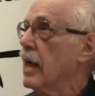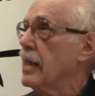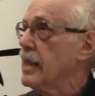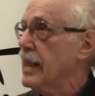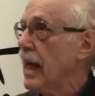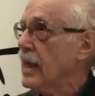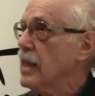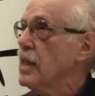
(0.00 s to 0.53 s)

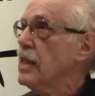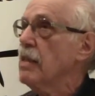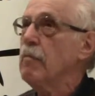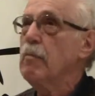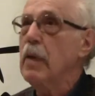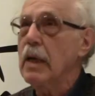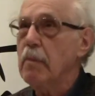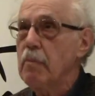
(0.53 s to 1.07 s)
sections
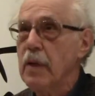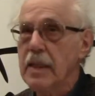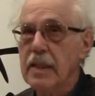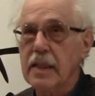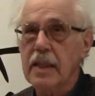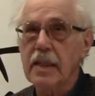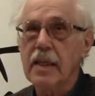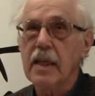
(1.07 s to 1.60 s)
of big
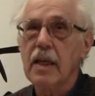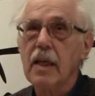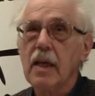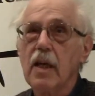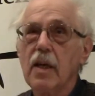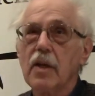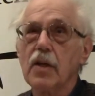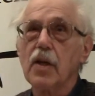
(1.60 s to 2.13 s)
business
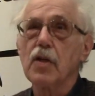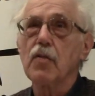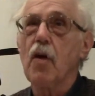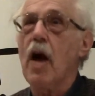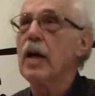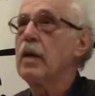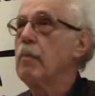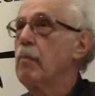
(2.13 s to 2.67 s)
to
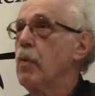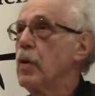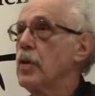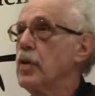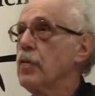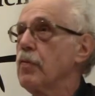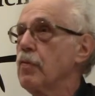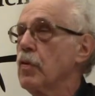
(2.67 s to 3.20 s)
try to
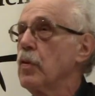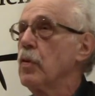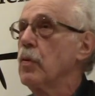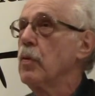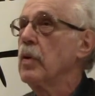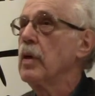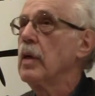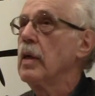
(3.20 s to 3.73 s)
push
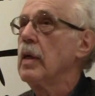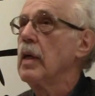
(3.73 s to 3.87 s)
through,